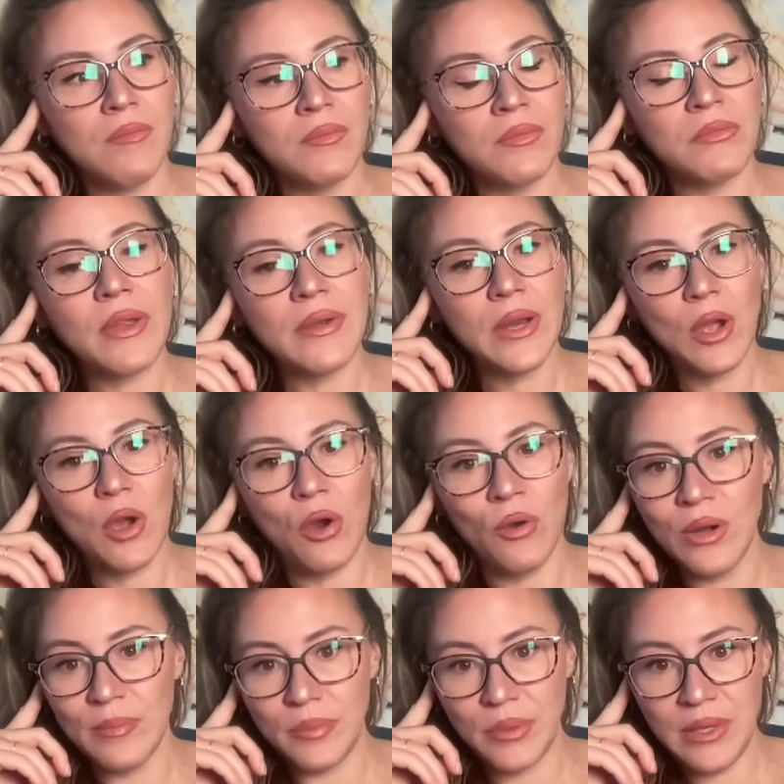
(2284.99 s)
very
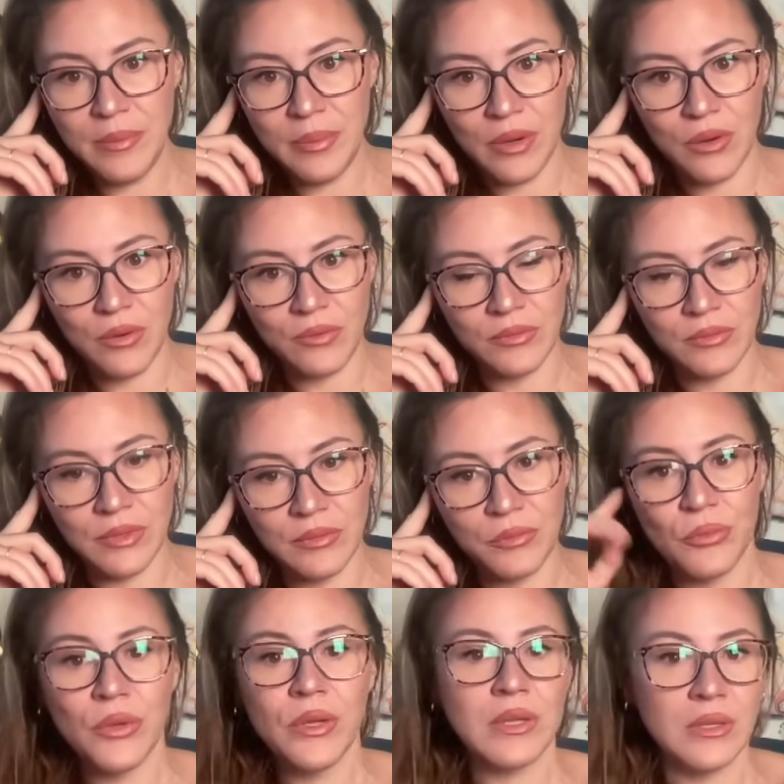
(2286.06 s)
holy people.
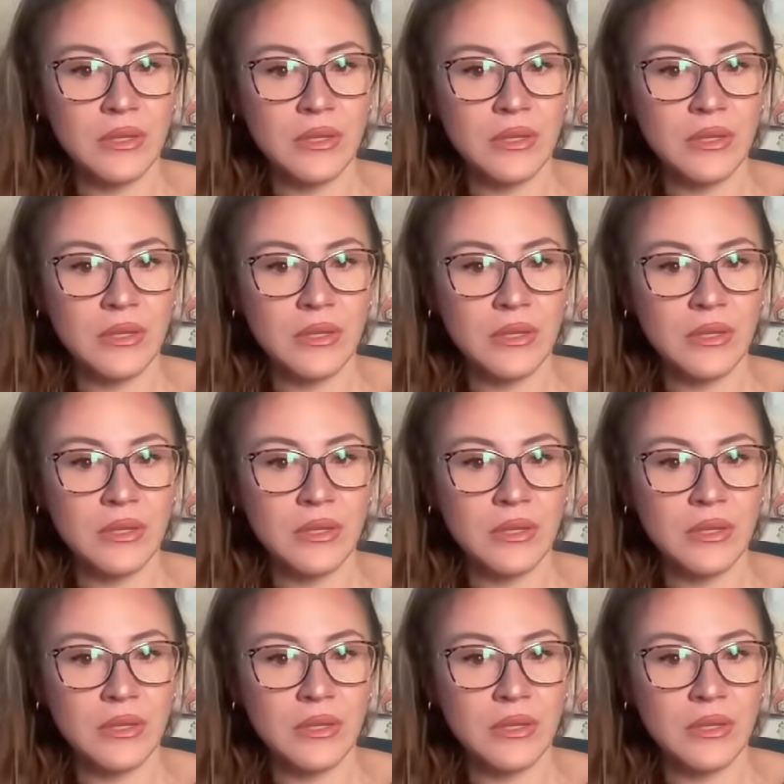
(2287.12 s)
We